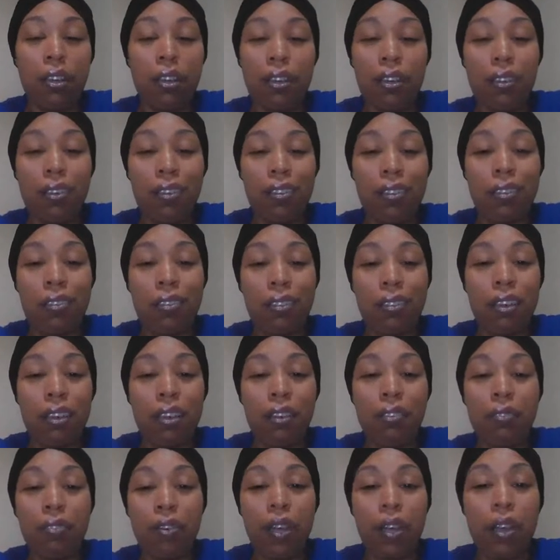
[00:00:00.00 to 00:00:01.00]
It's
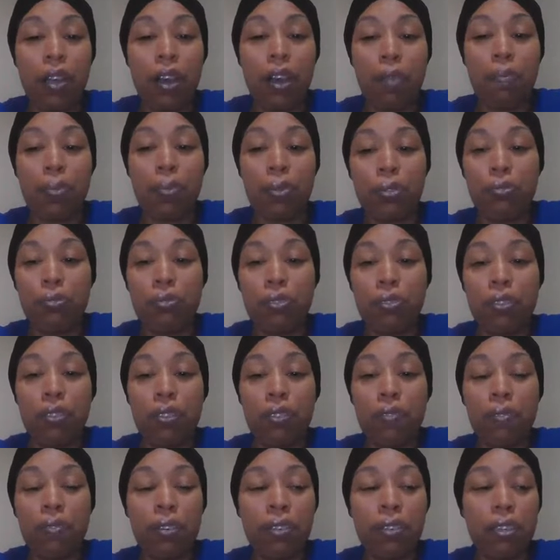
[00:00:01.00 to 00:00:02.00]
a great opportunity
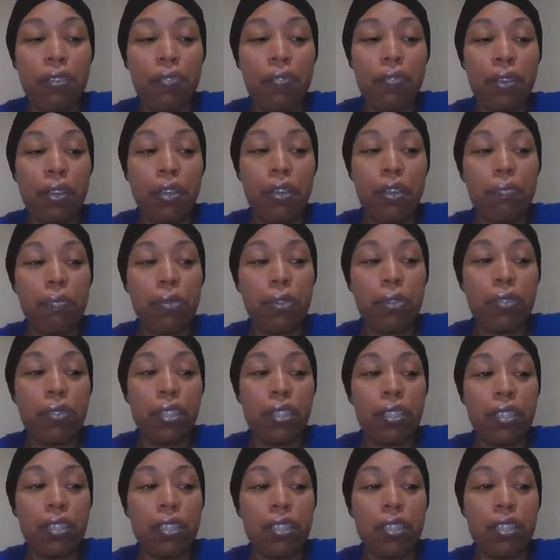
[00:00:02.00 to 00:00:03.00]
for different
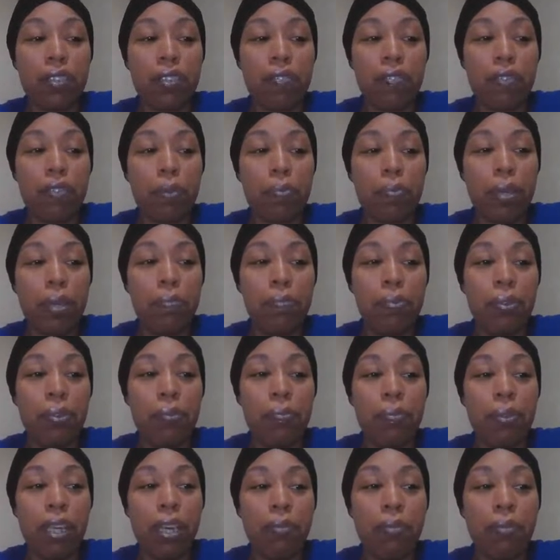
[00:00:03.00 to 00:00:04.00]
communities and different people to
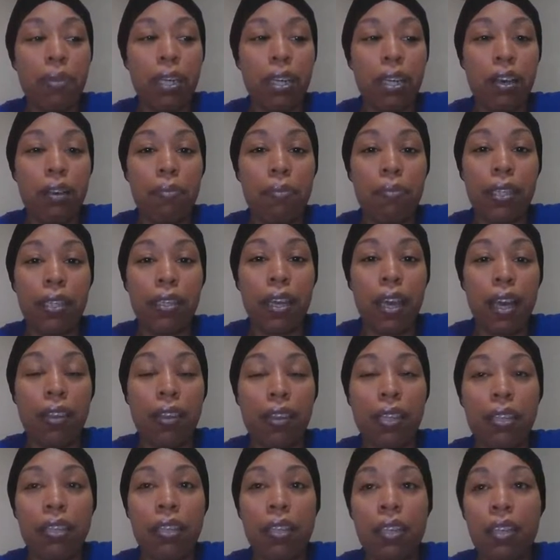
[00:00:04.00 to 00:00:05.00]
be able to come
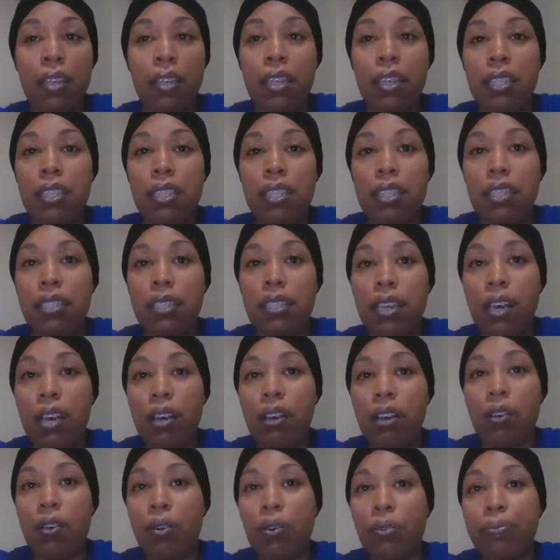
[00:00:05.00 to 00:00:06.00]
together.
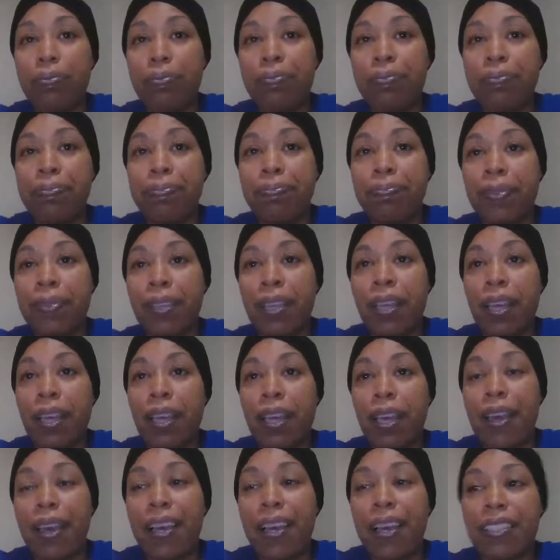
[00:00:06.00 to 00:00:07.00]
So,
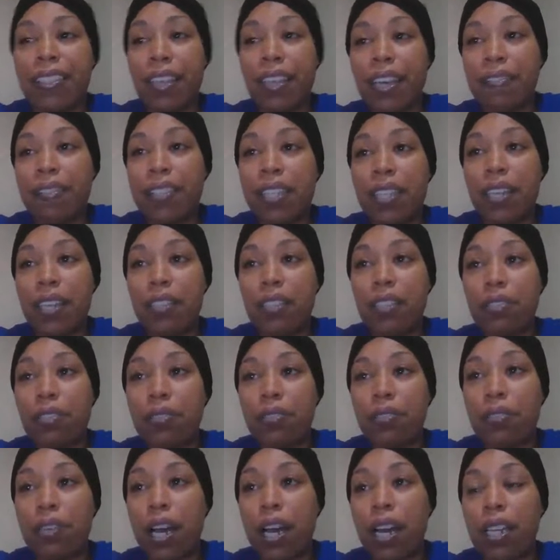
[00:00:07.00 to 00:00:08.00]
as I've said to you
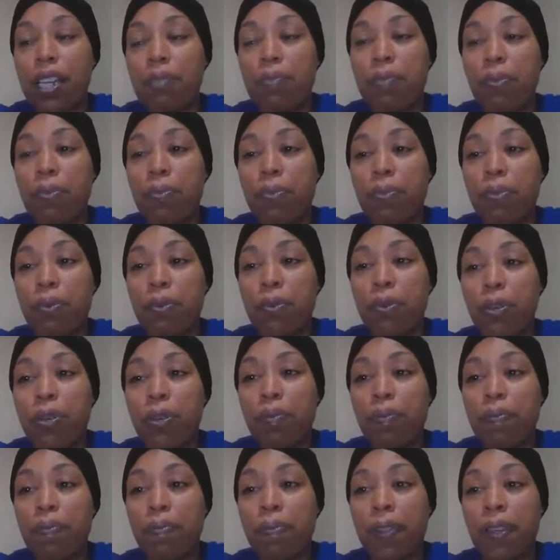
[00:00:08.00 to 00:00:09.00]
guys
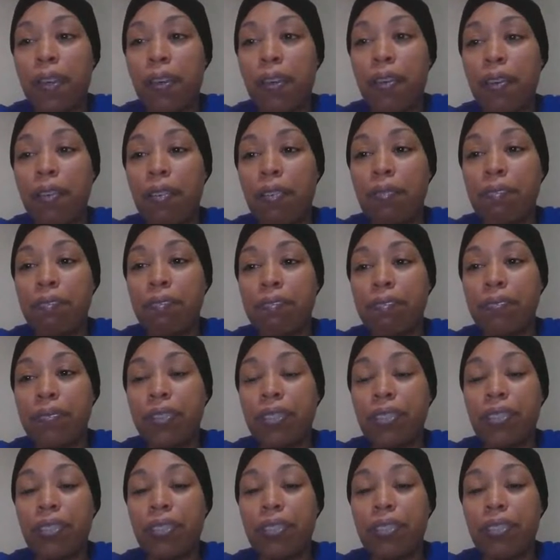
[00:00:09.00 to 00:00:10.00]
before,
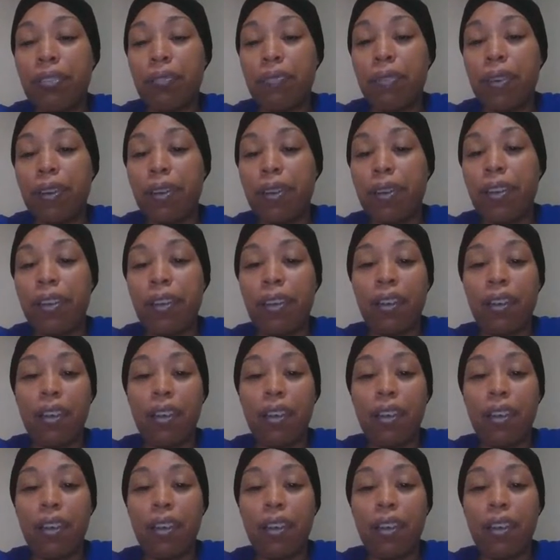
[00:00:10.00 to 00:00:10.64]
there's no way that